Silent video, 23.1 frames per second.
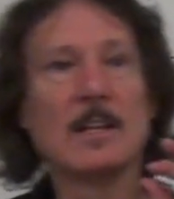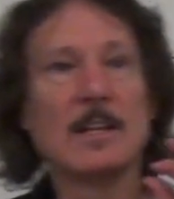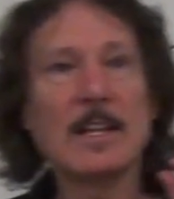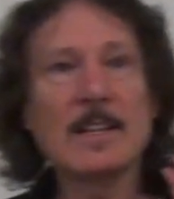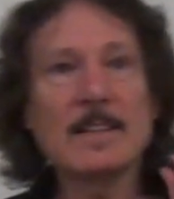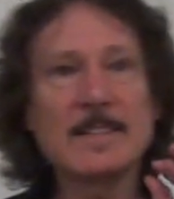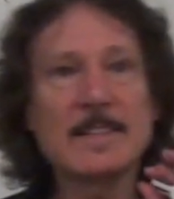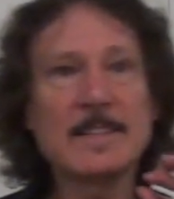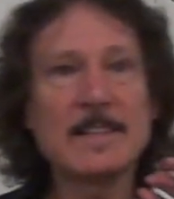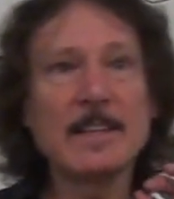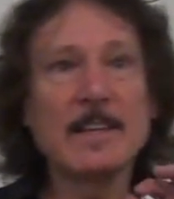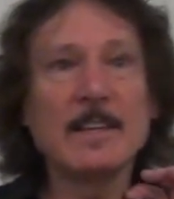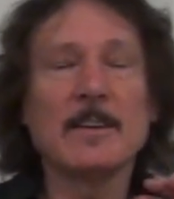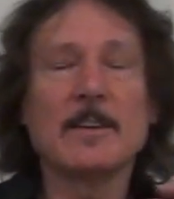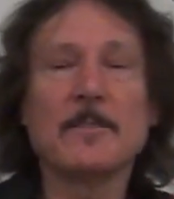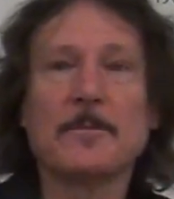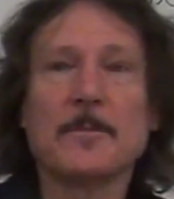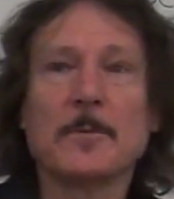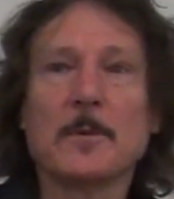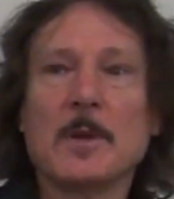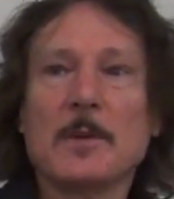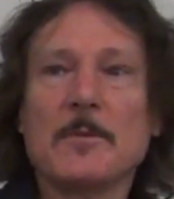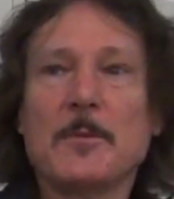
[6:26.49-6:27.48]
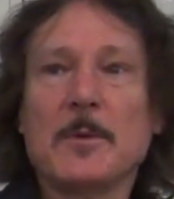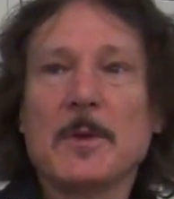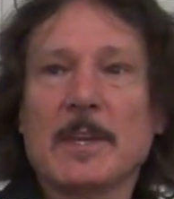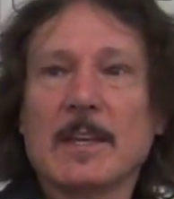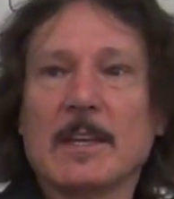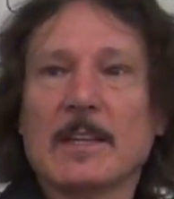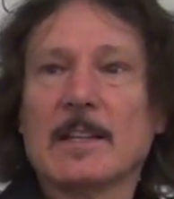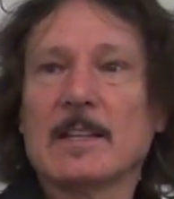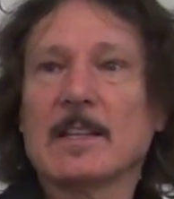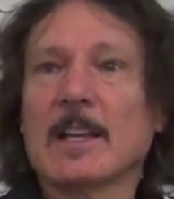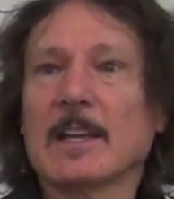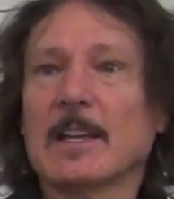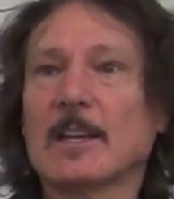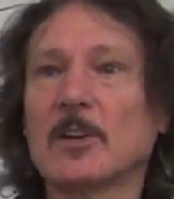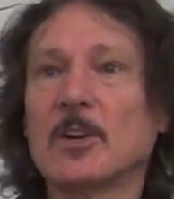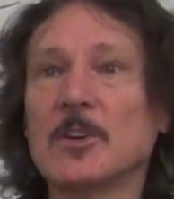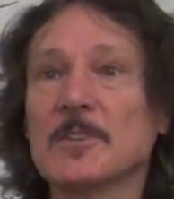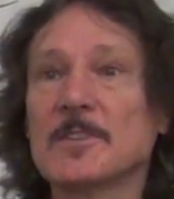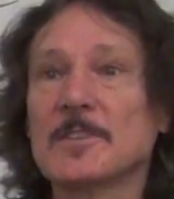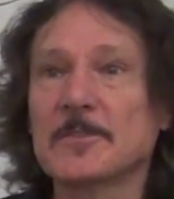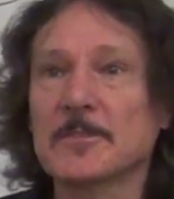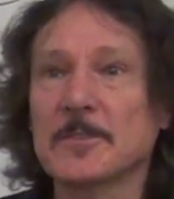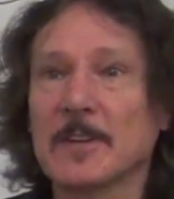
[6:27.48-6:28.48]
let's see if we can like
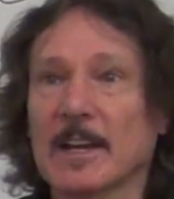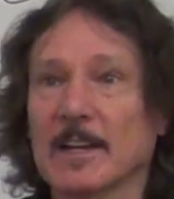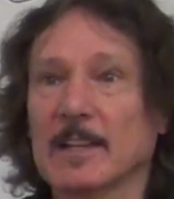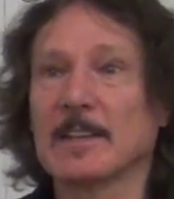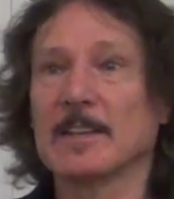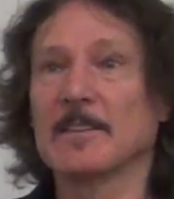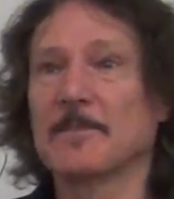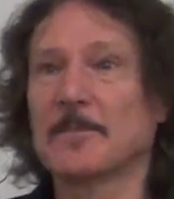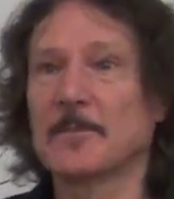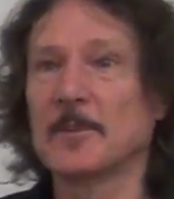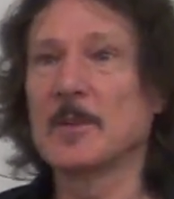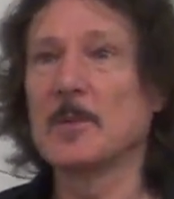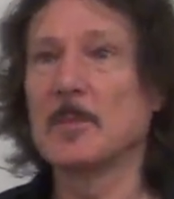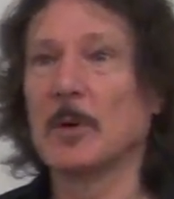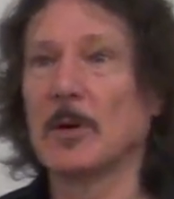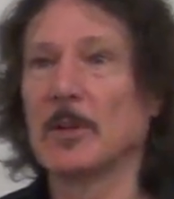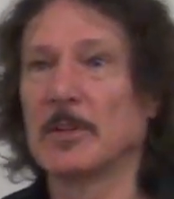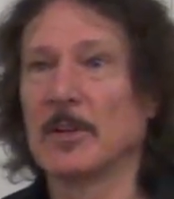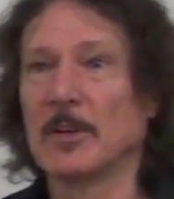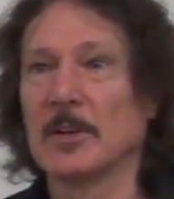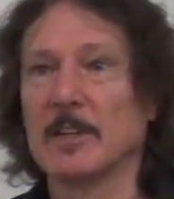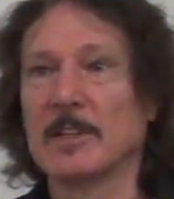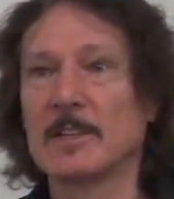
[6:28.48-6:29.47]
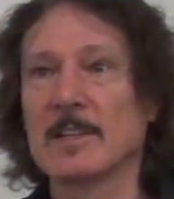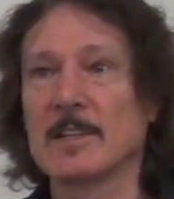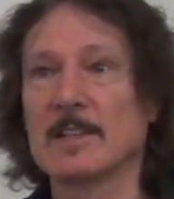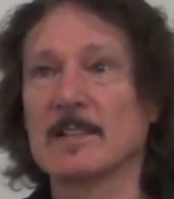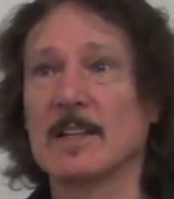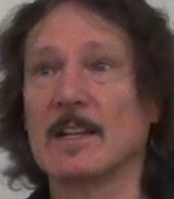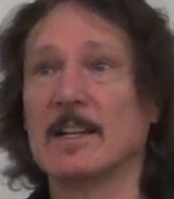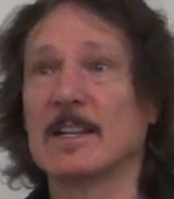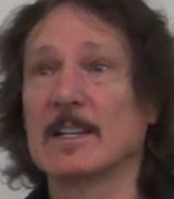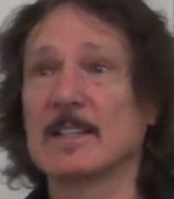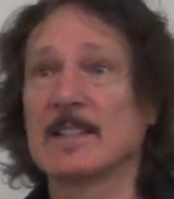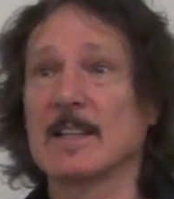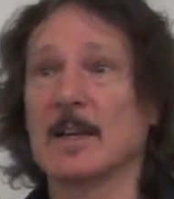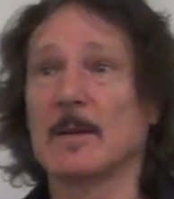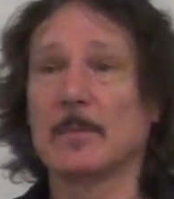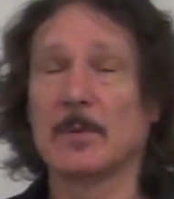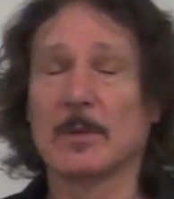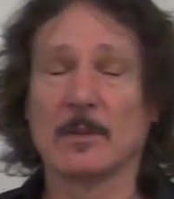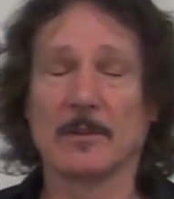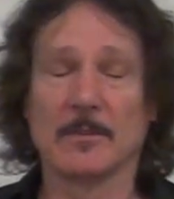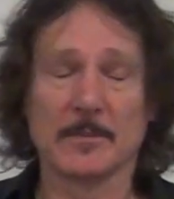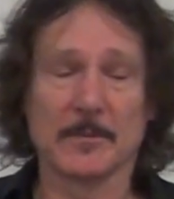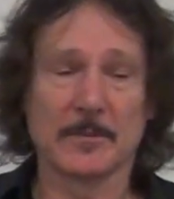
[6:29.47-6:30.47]
construct a free monoid, an
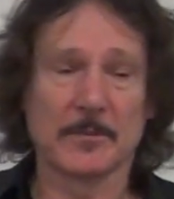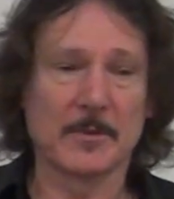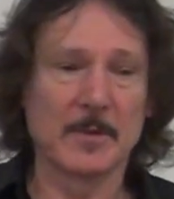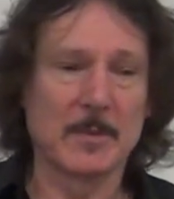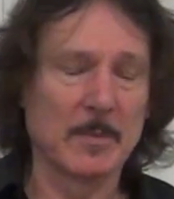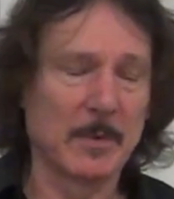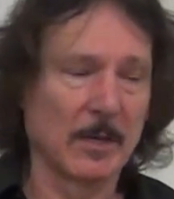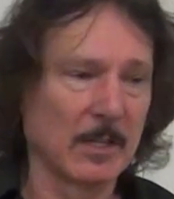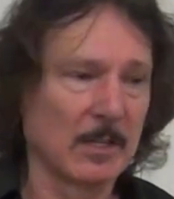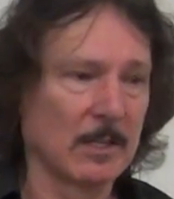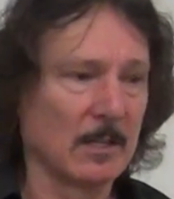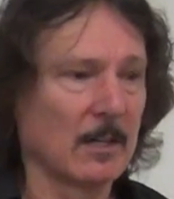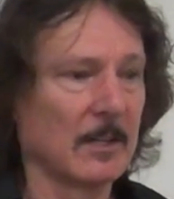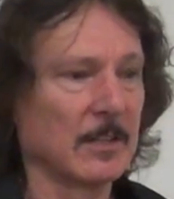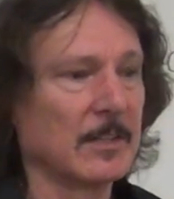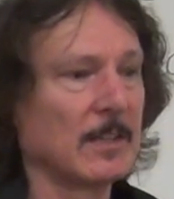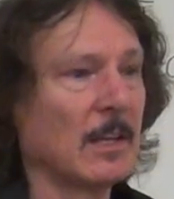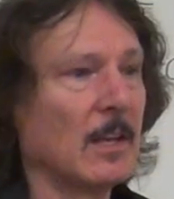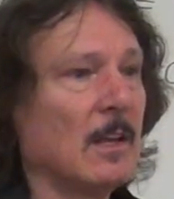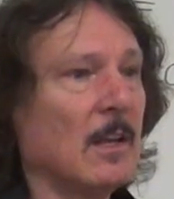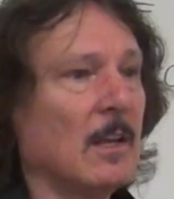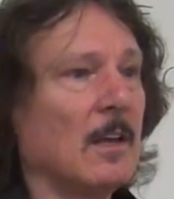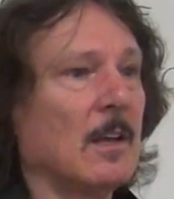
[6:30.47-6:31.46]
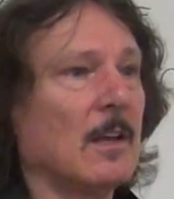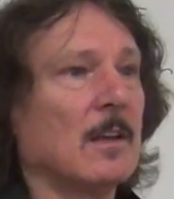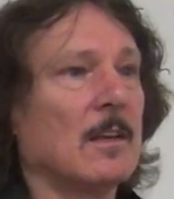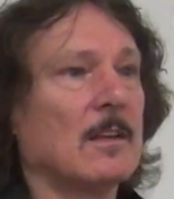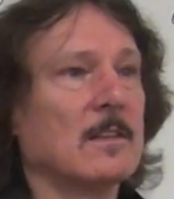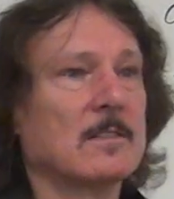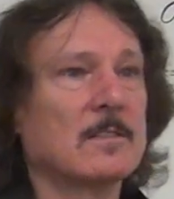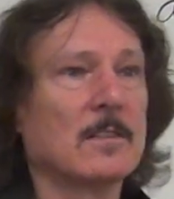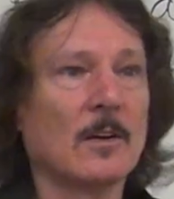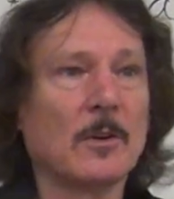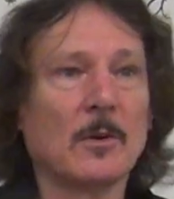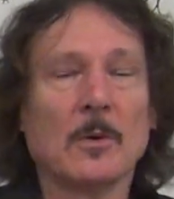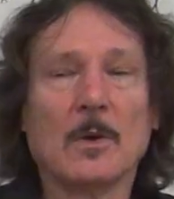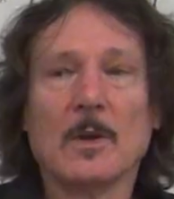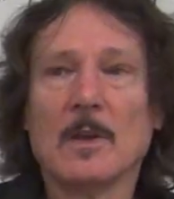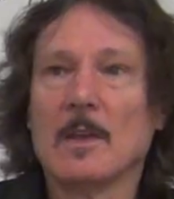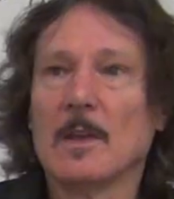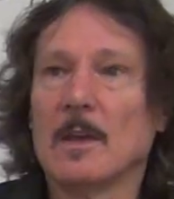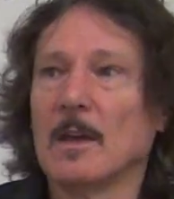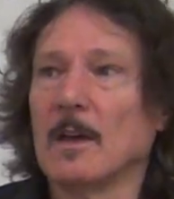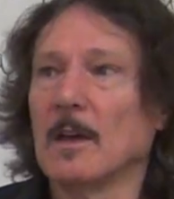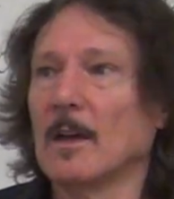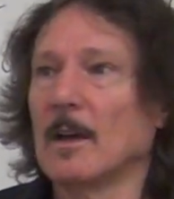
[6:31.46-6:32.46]
example of a free monoid. So
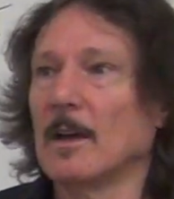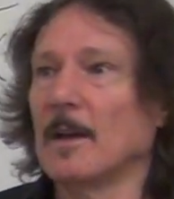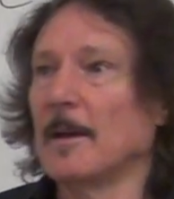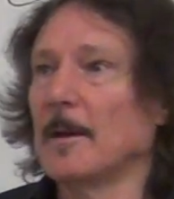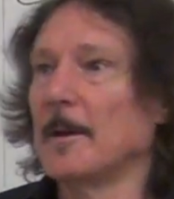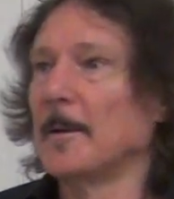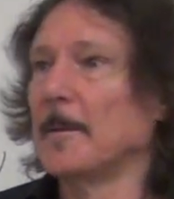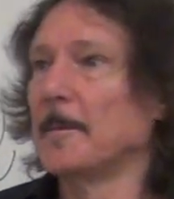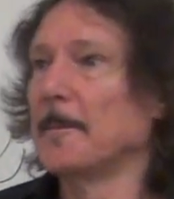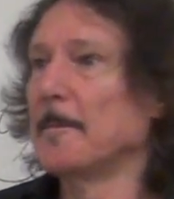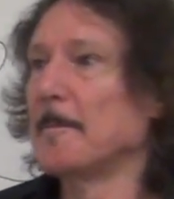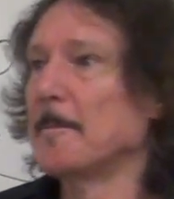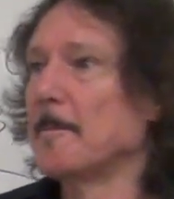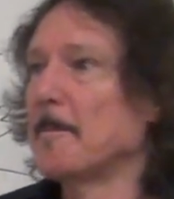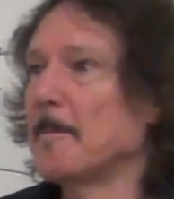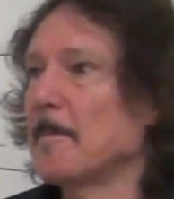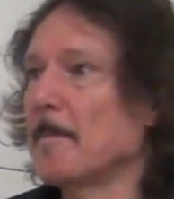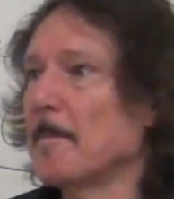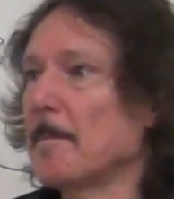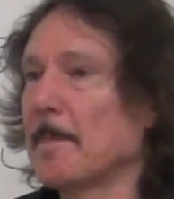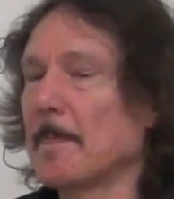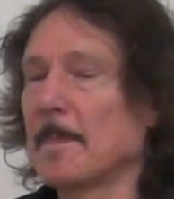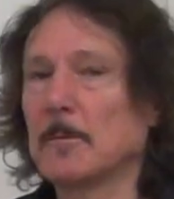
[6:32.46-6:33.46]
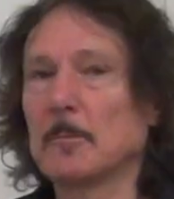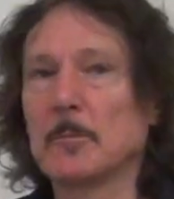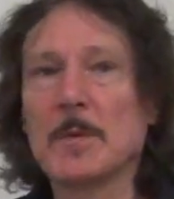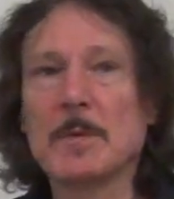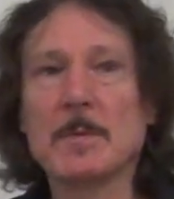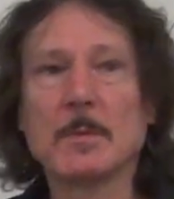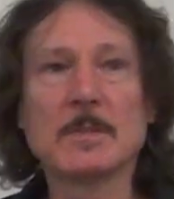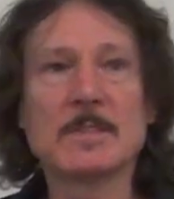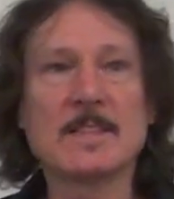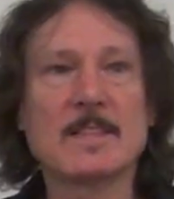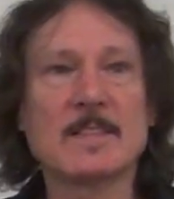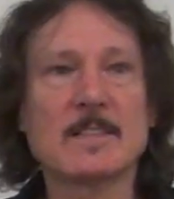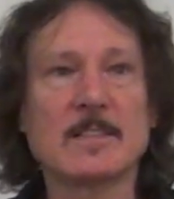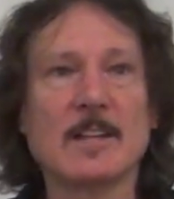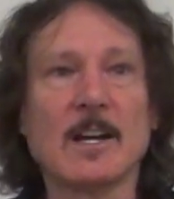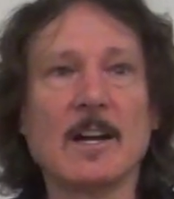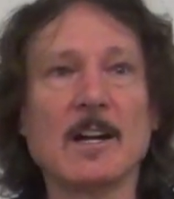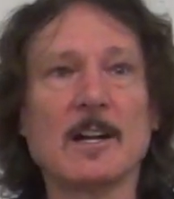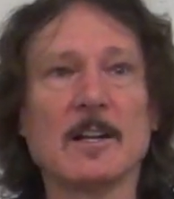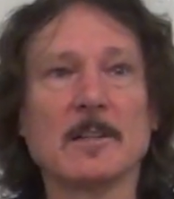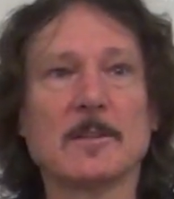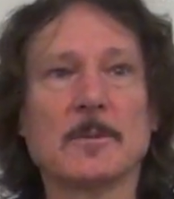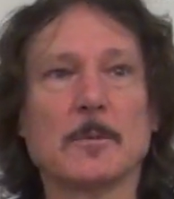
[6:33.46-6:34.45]
we would
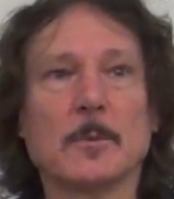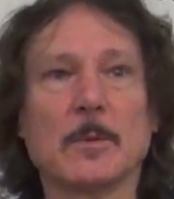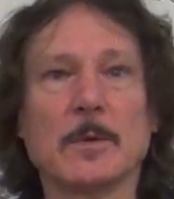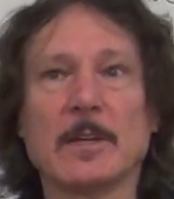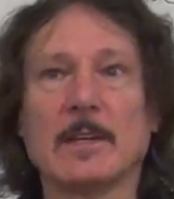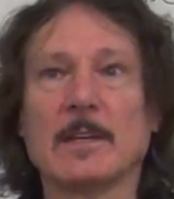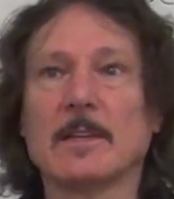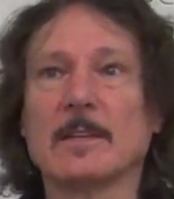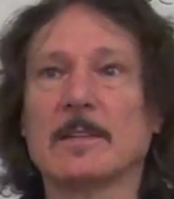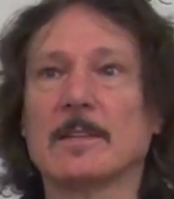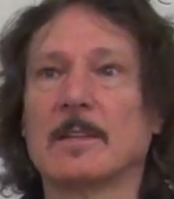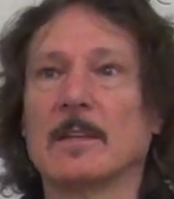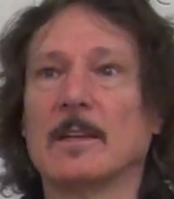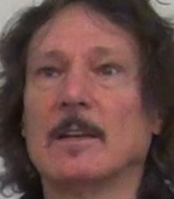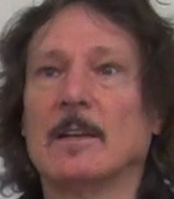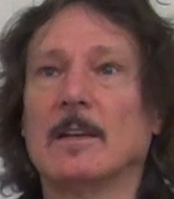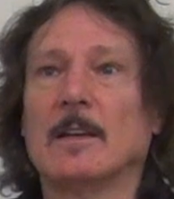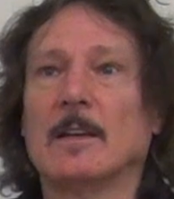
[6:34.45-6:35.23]
start with